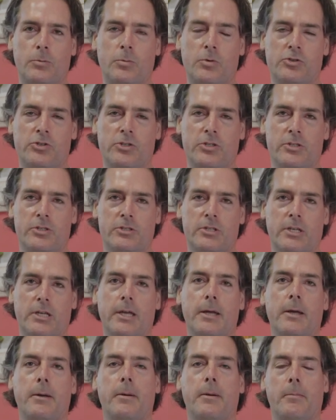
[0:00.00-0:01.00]
which is
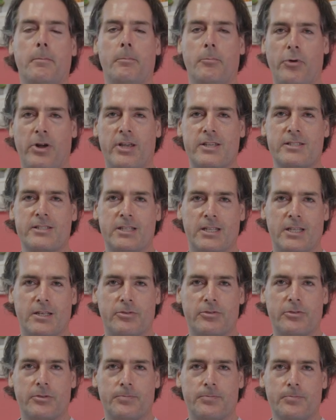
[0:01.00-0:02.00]
breast
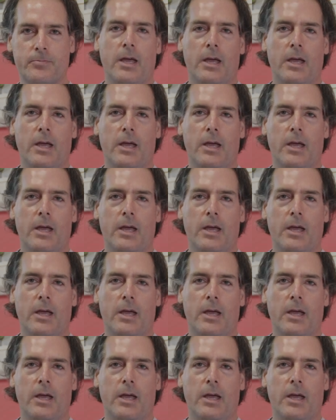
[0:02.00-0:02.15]
lift.